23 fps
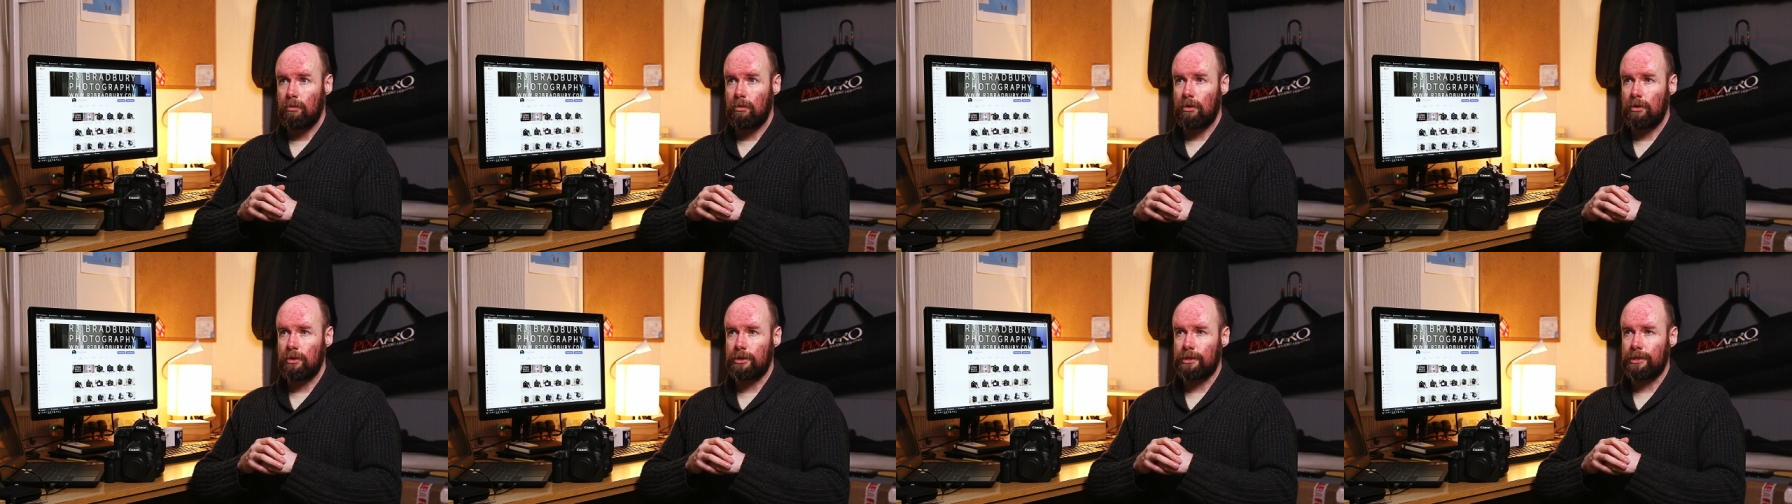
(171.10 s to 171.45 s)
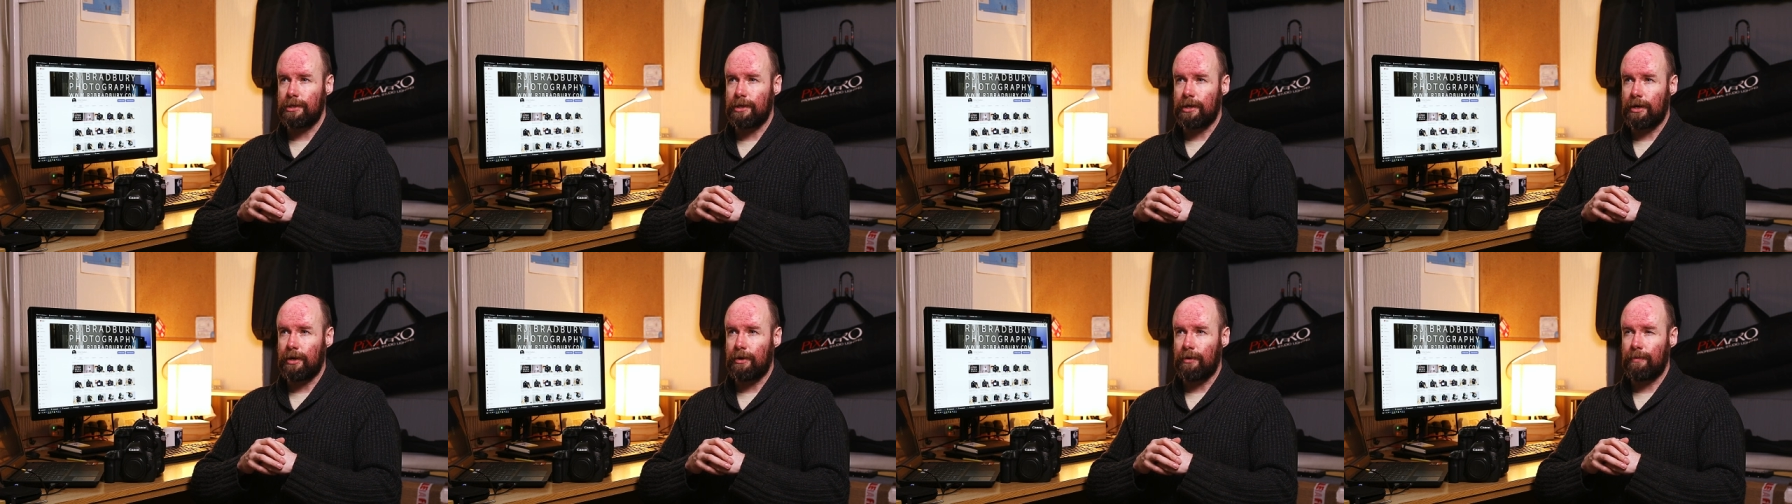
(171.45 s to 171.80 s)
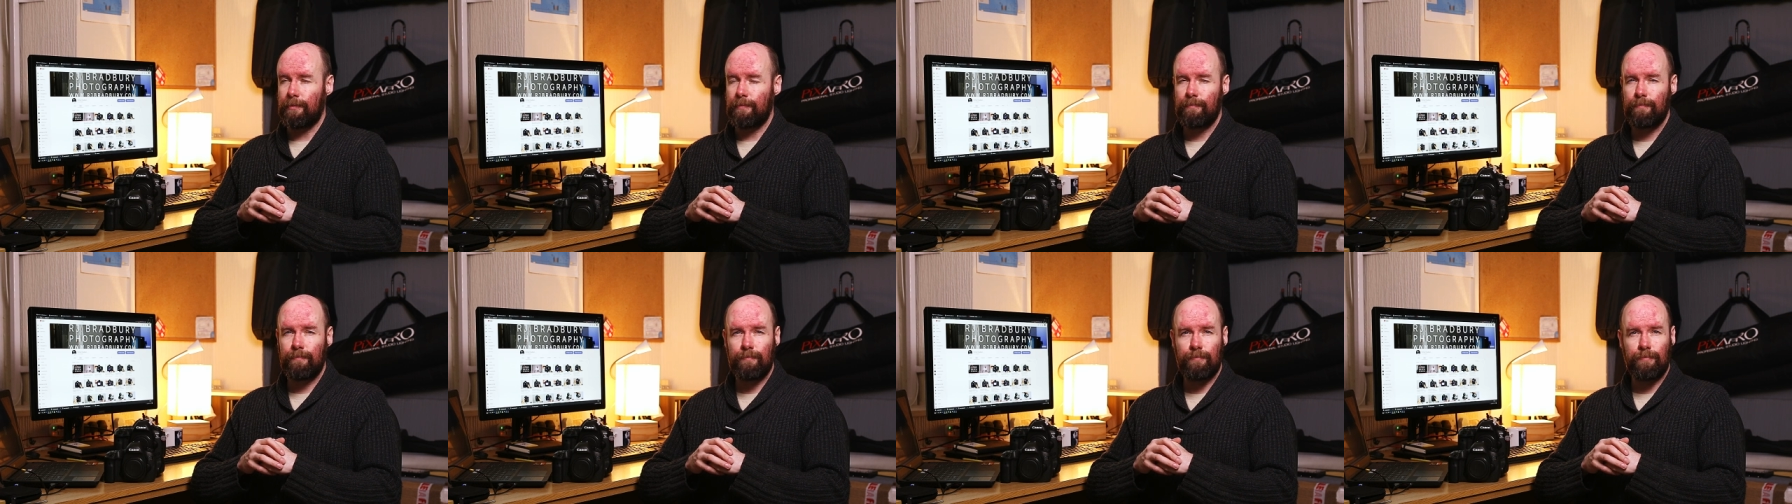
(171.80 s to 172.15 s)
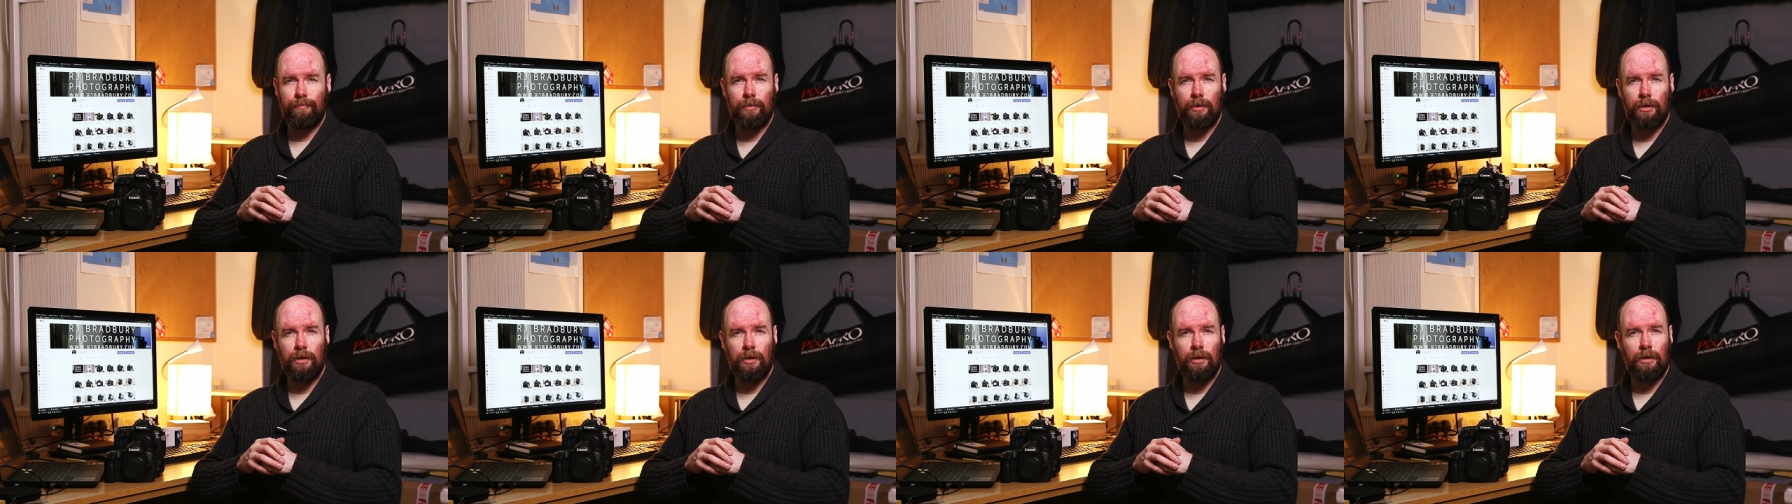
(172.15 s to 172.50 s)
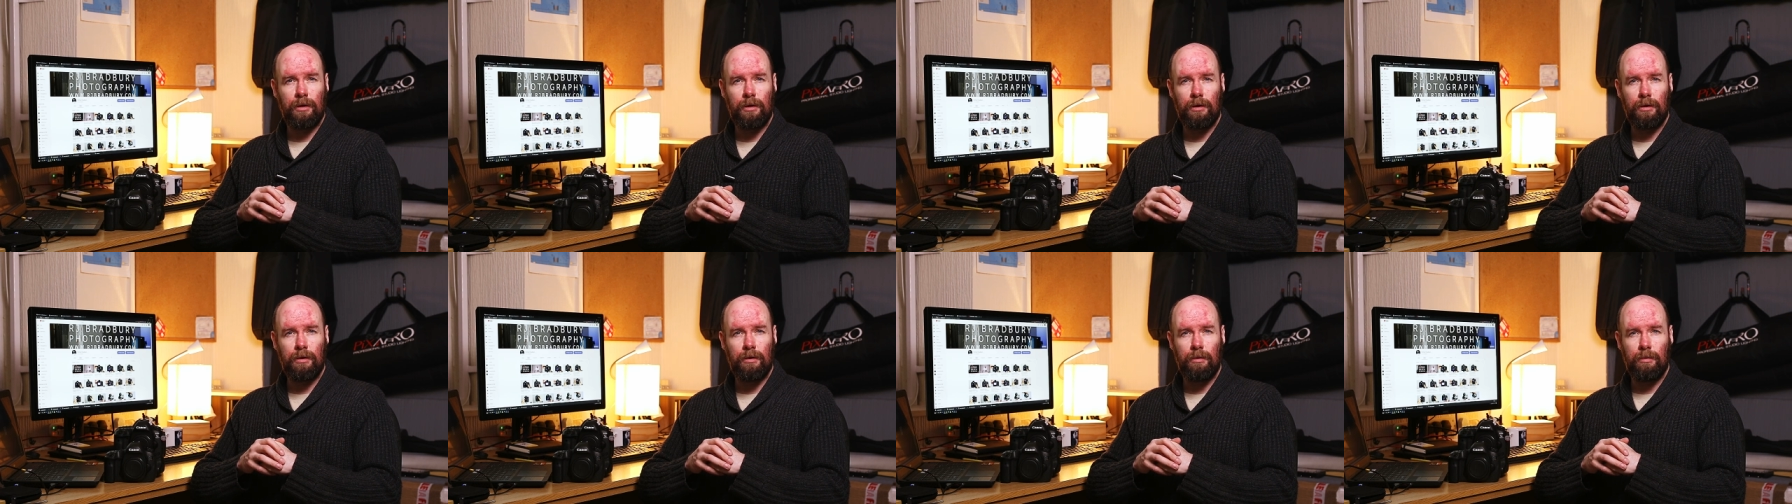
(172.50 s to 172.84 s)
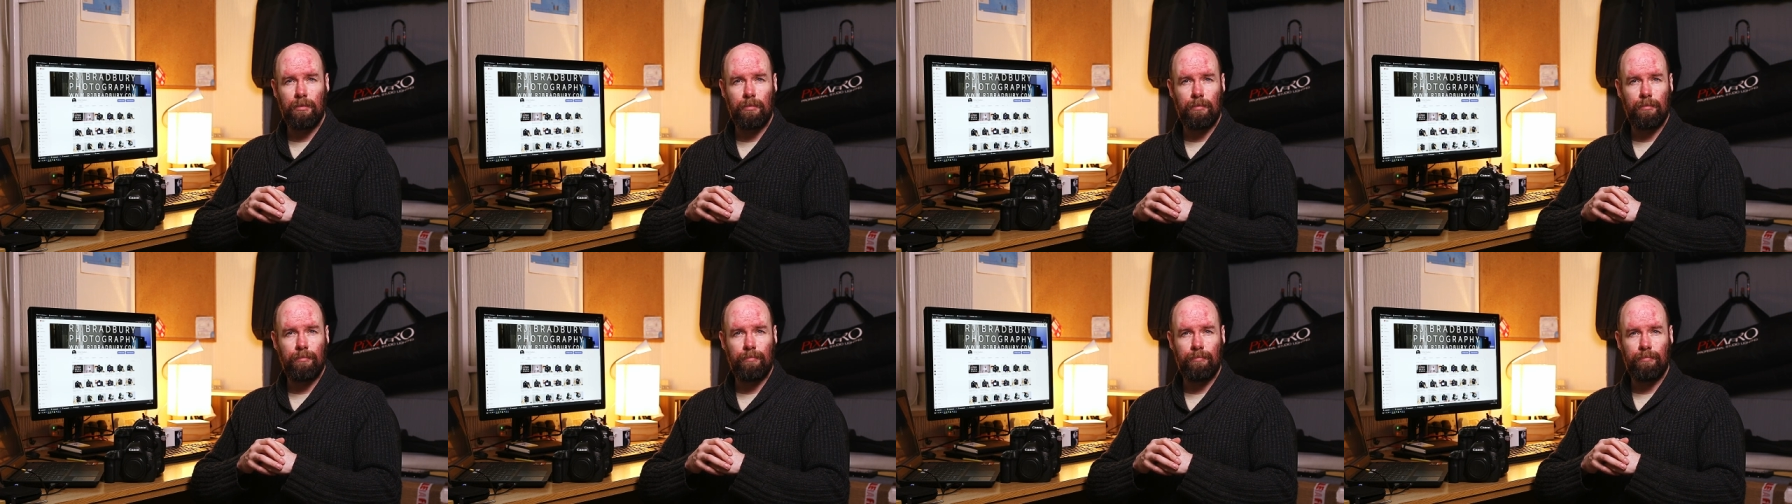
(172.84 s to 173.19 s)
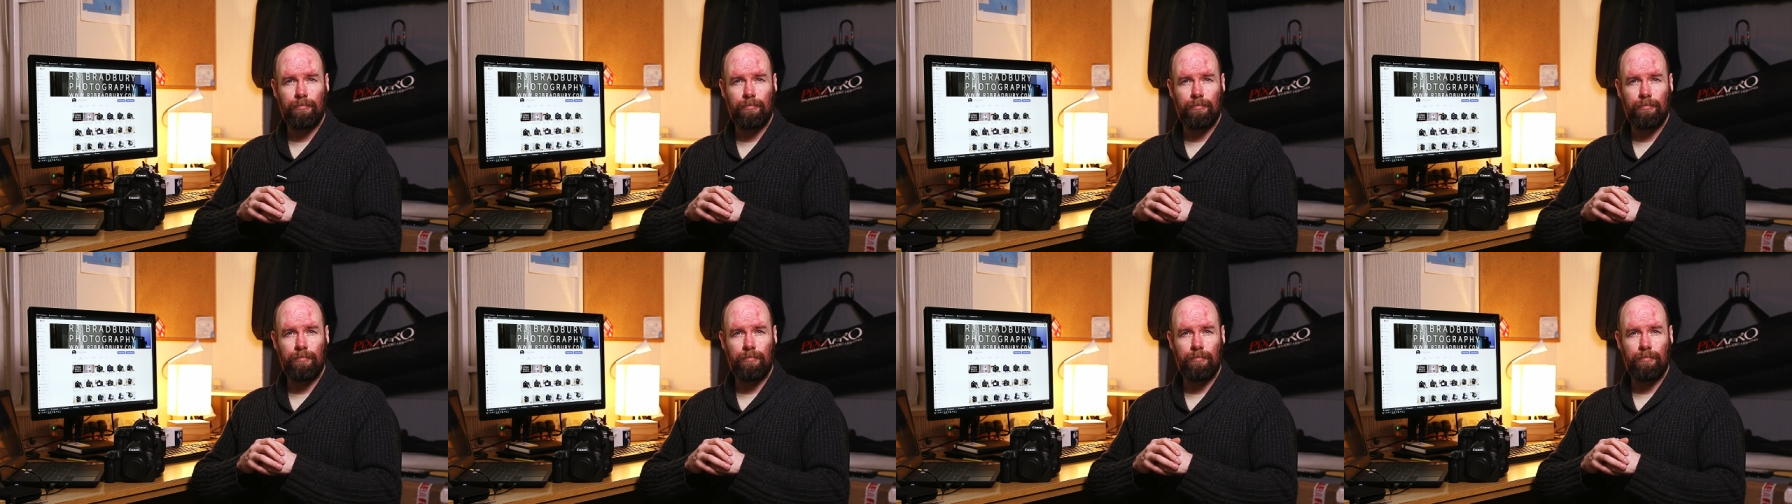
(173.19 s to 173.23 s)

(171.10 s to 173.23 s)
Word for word: what is it now? Uh,